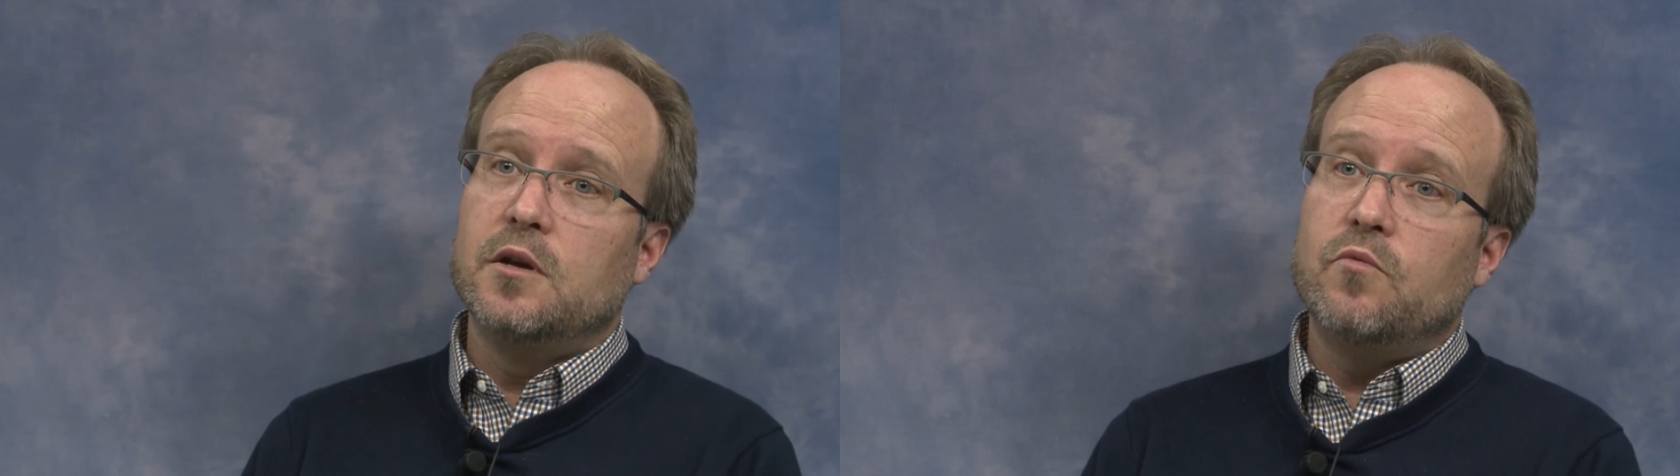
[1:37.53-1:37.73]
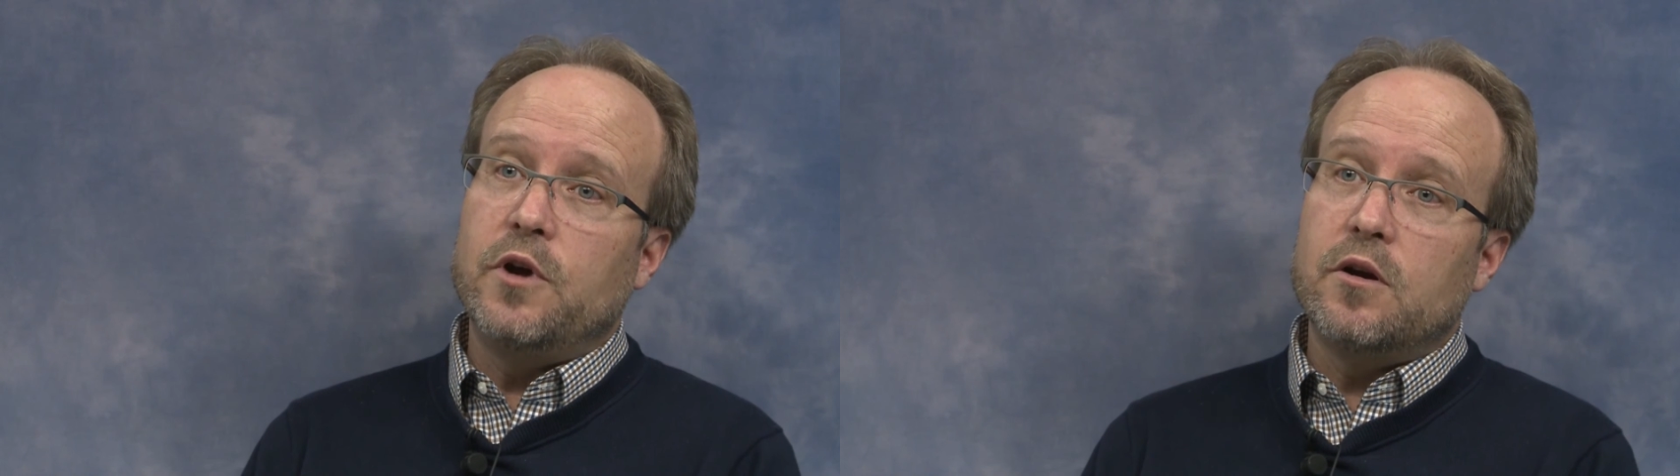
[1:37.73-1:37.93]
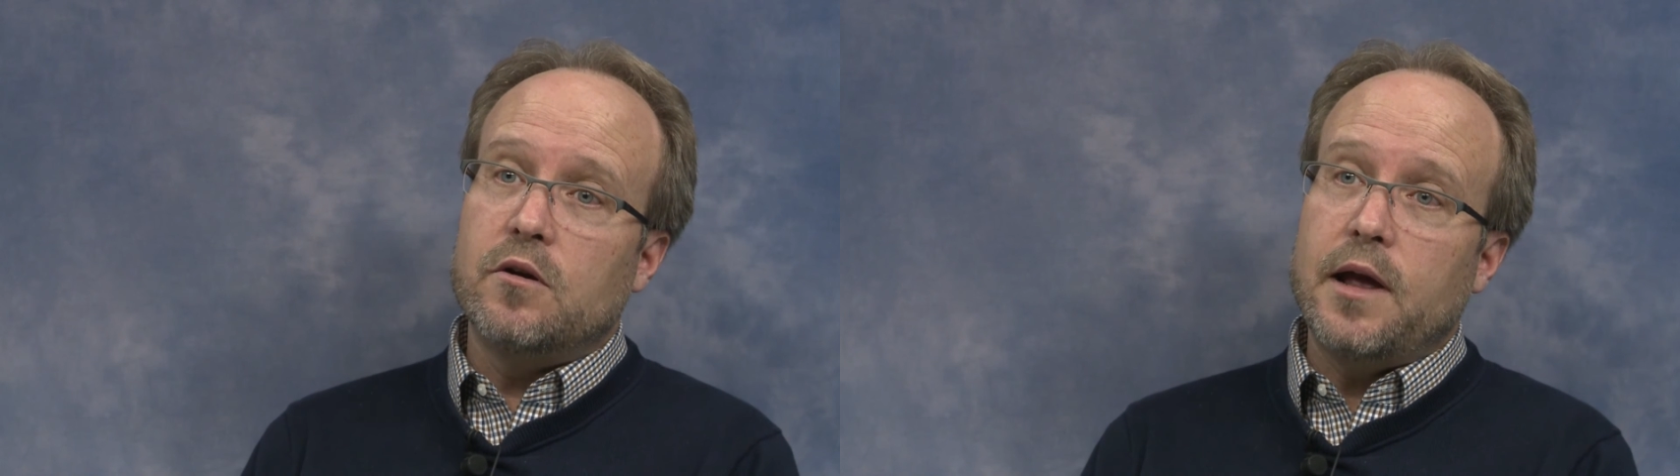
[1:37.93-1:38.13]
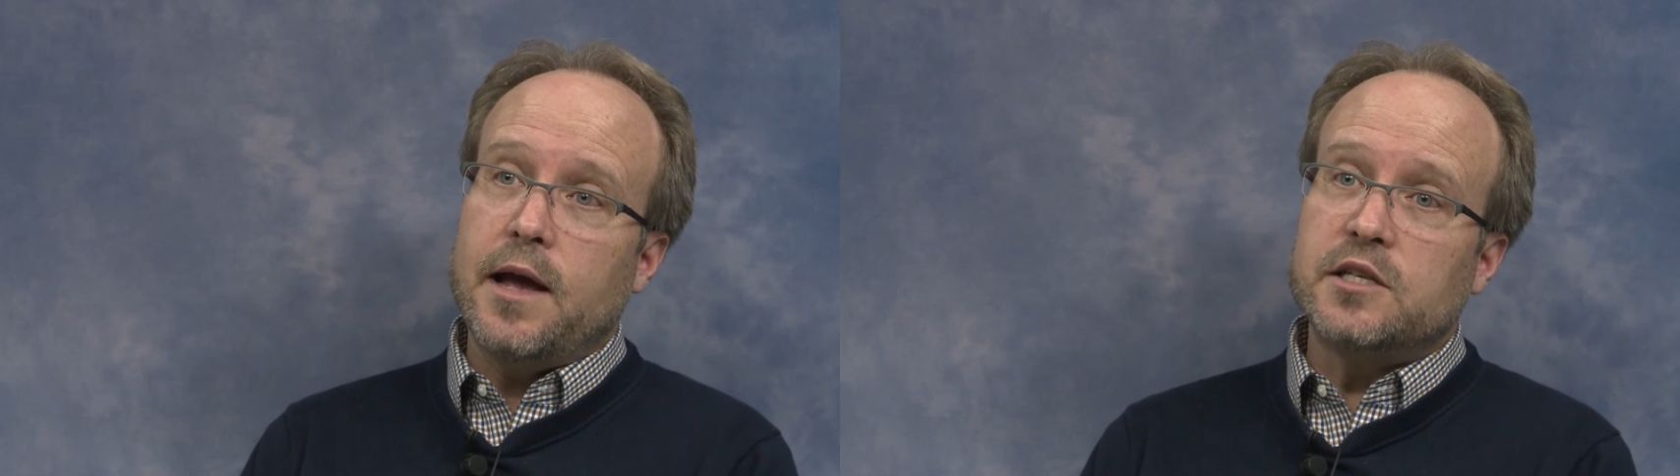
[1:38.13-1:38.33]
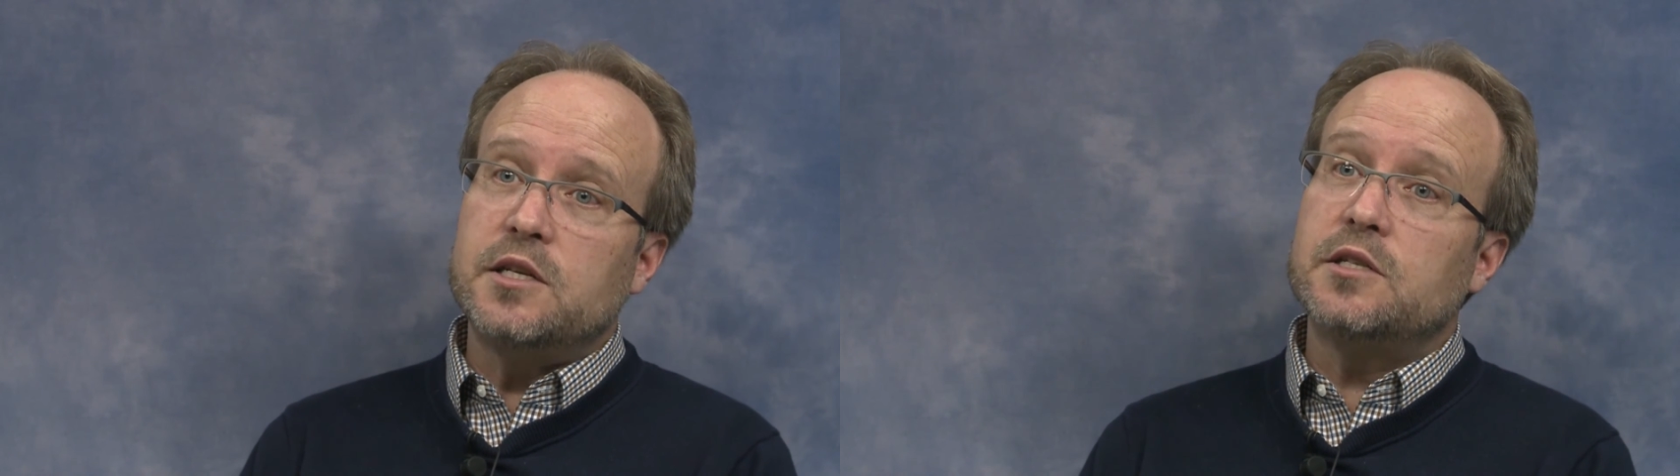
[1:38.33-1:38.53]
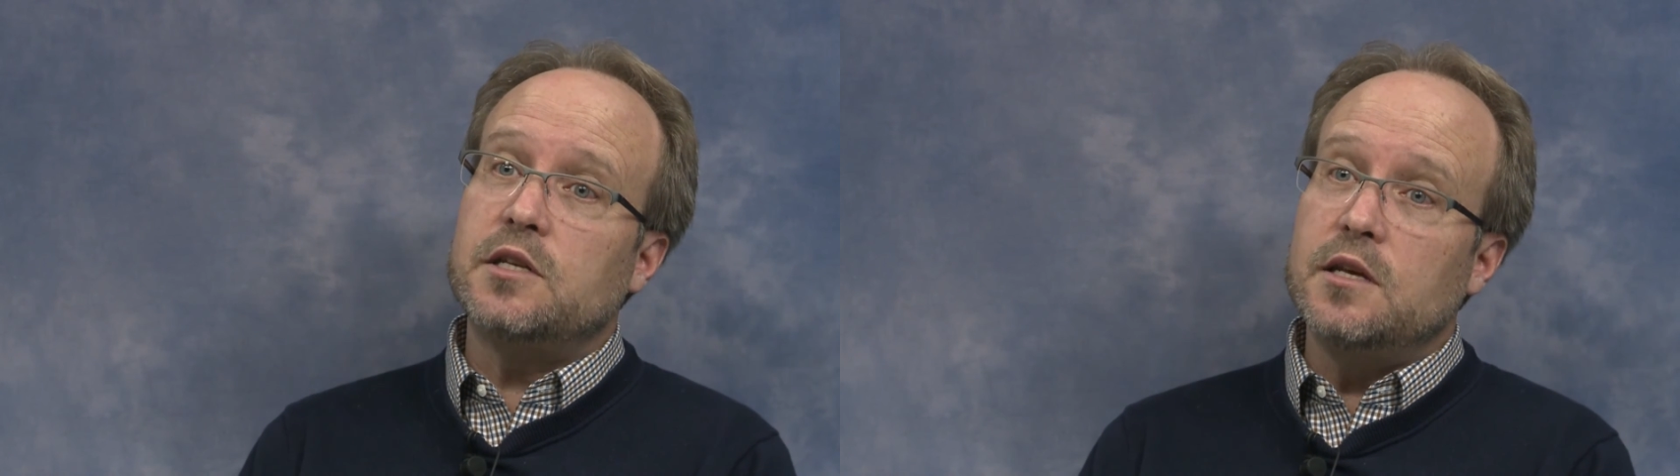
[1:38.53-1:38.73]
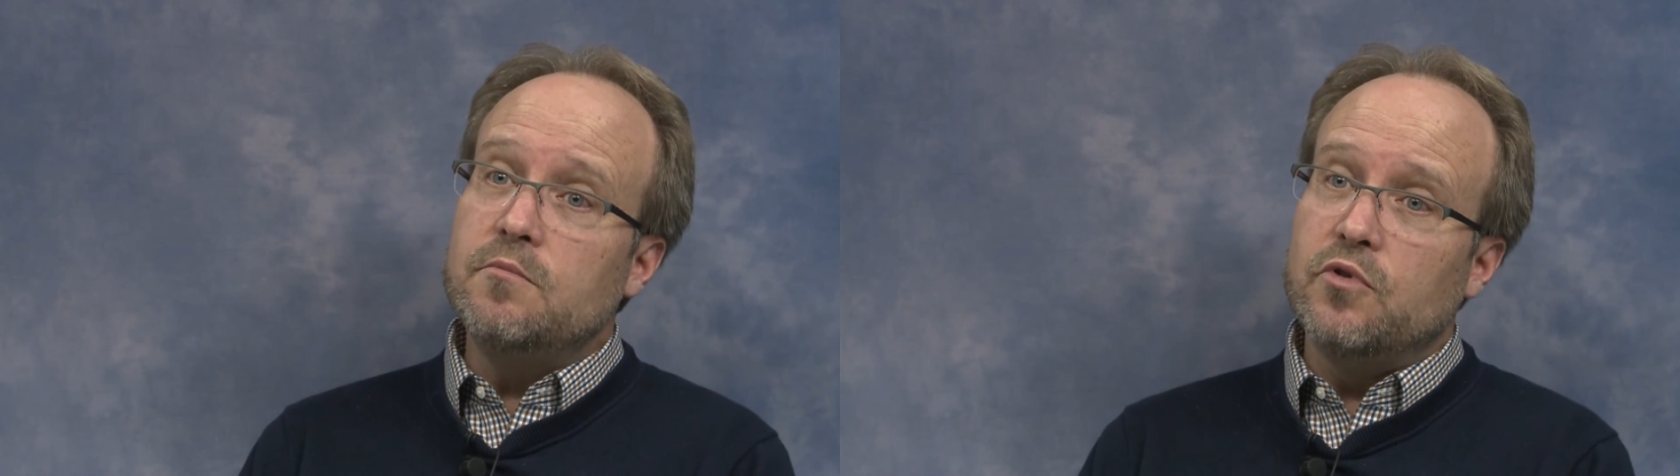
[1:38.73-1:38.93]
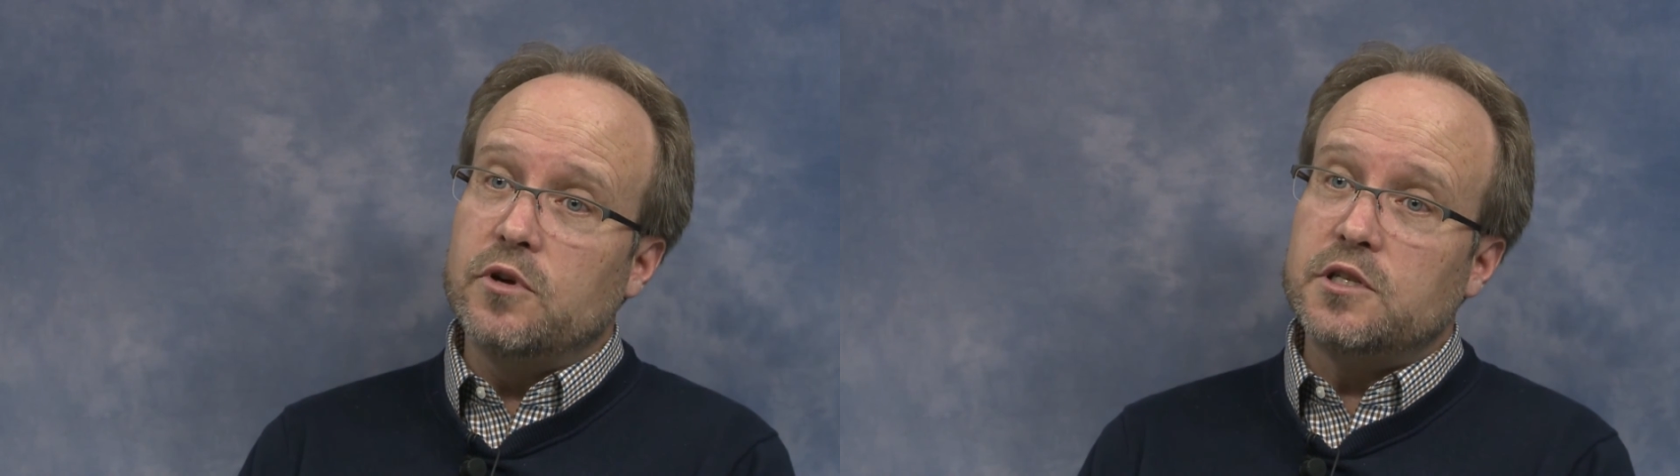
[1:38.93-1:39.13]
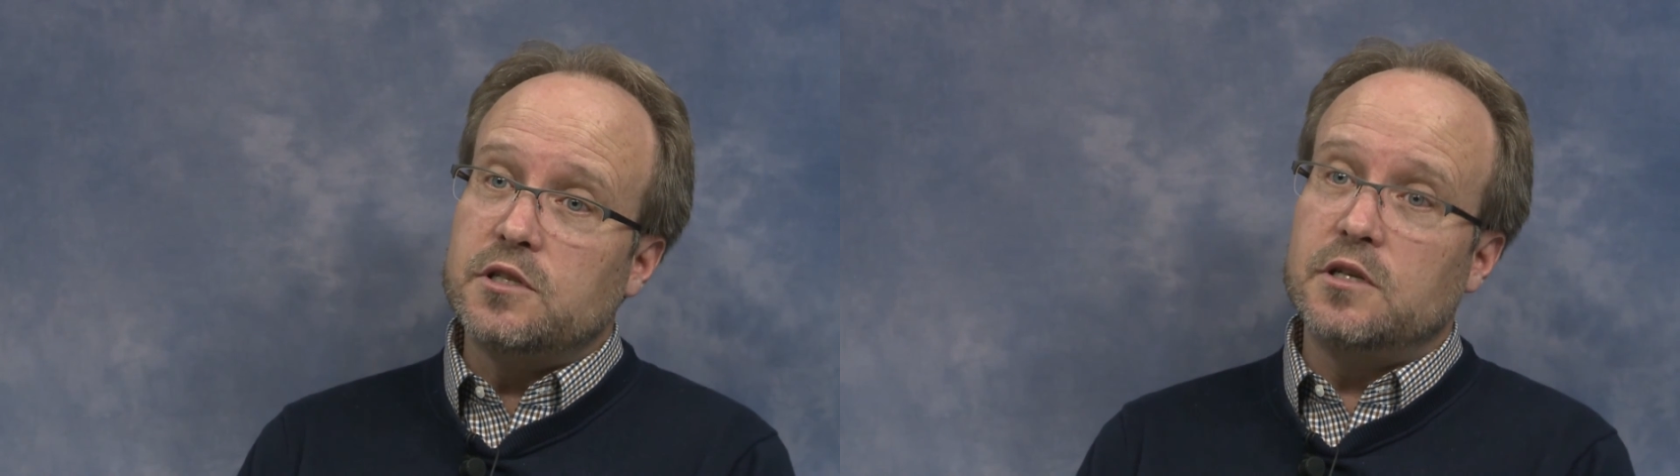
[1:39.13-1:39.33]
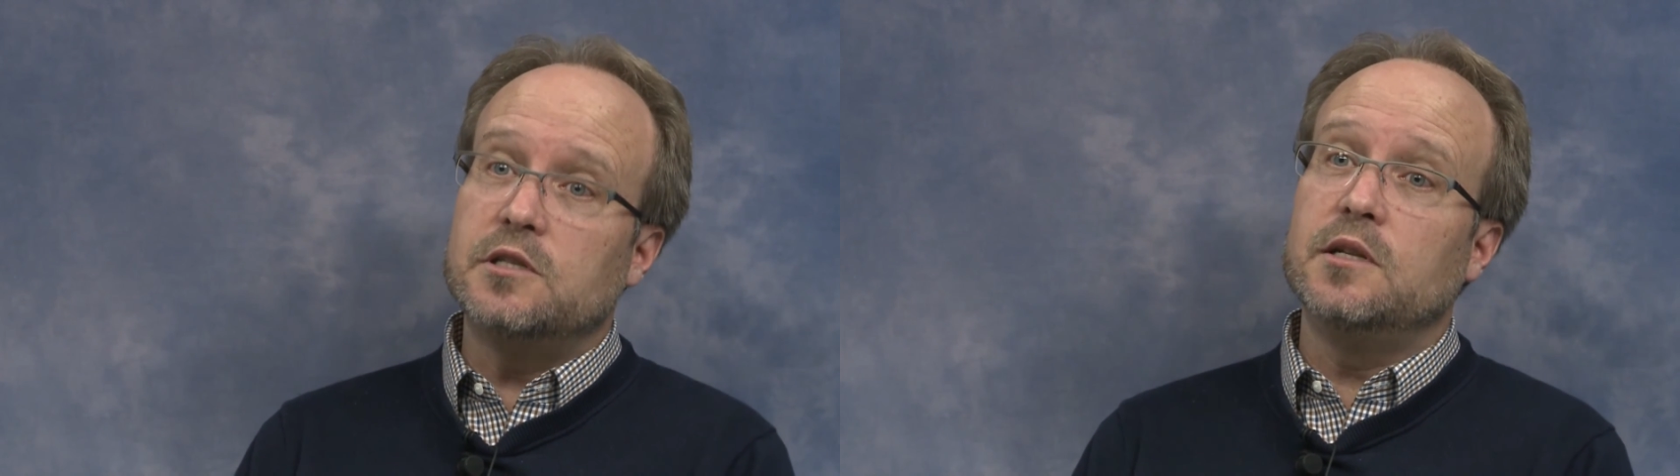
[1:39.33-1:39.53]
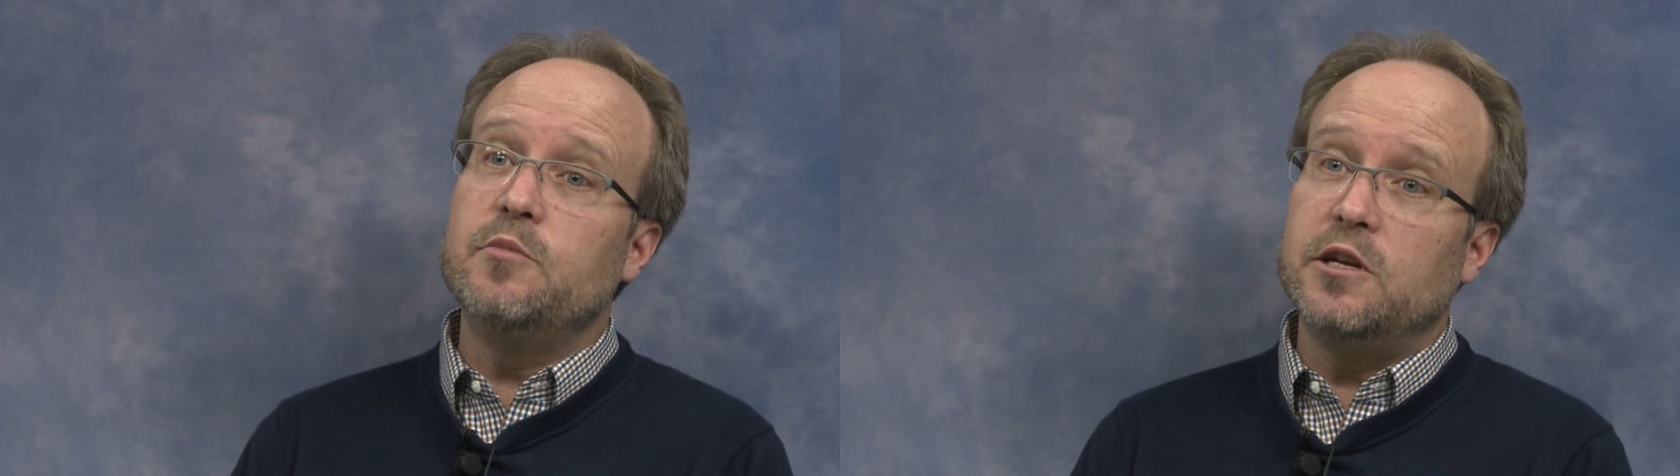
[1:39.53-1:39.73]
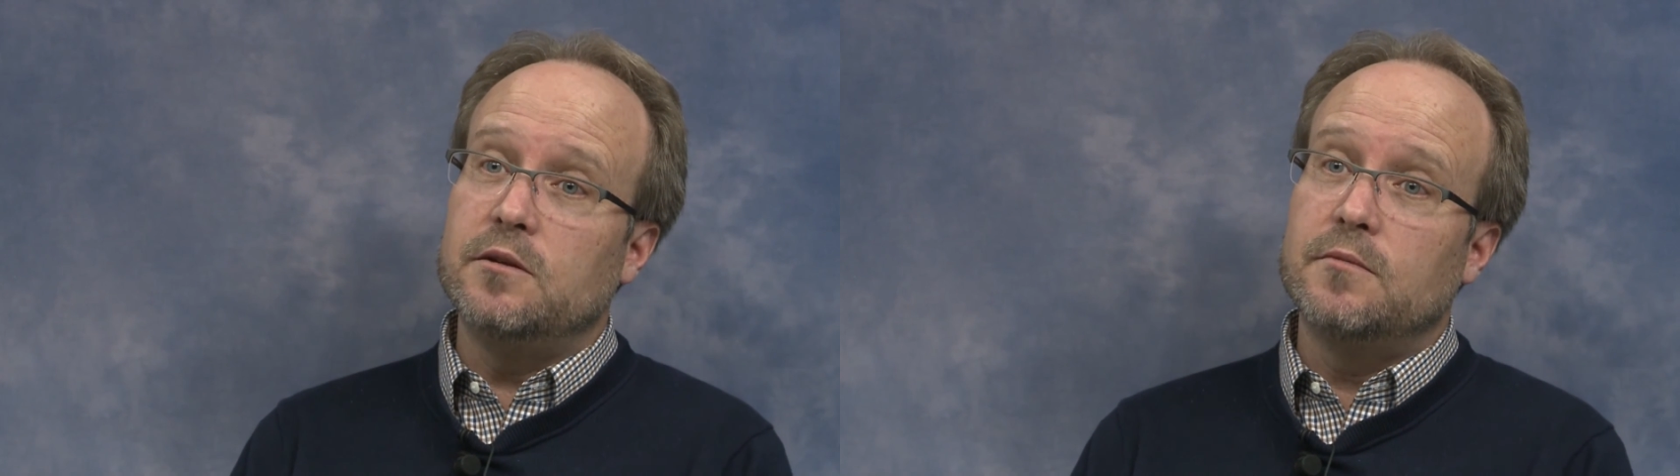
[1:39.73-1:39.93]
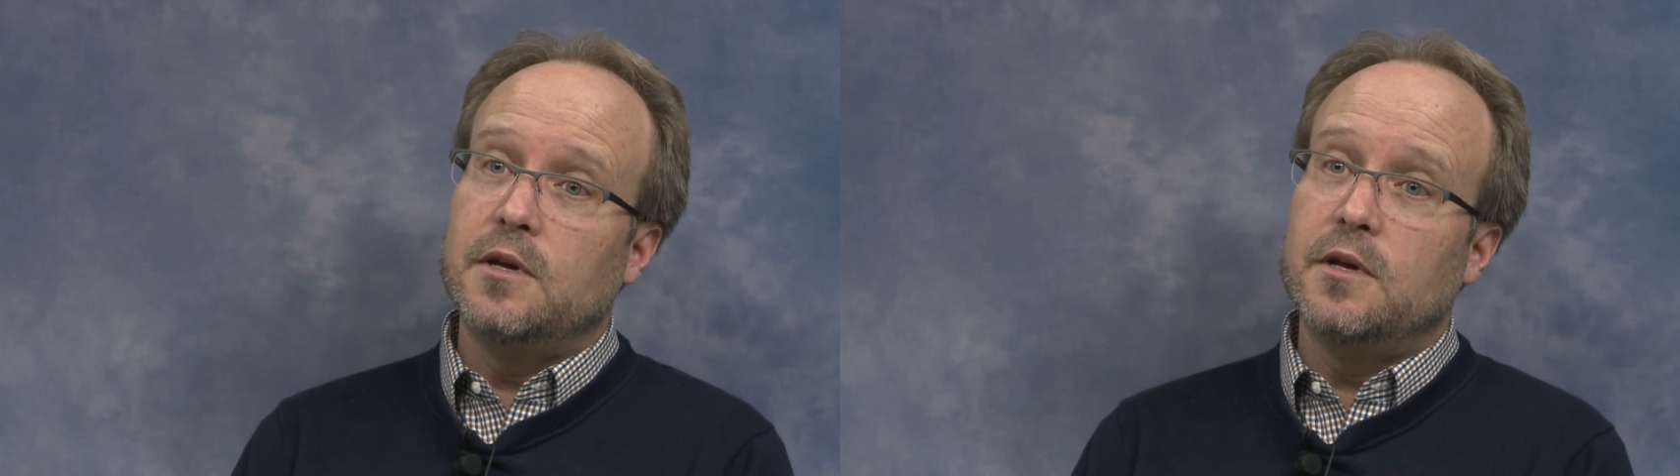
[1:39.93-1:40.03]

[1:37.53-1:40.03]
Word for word: where access to inputs is limited.